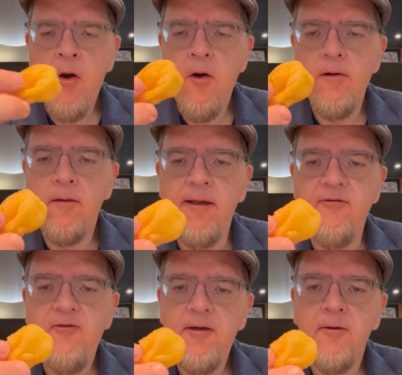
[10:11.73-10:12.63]
heartily
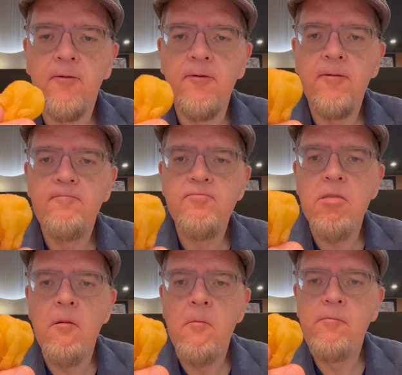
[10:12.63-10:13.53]
filled
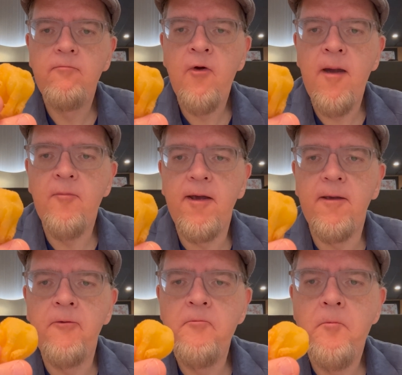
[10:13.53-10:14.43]
crab
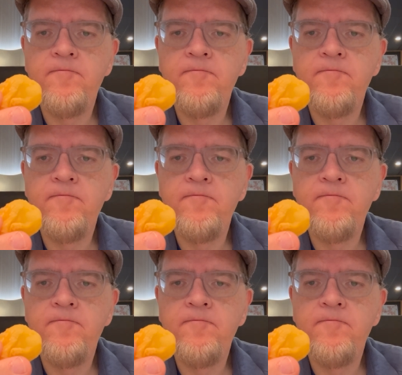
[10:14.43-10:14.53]
rangoon.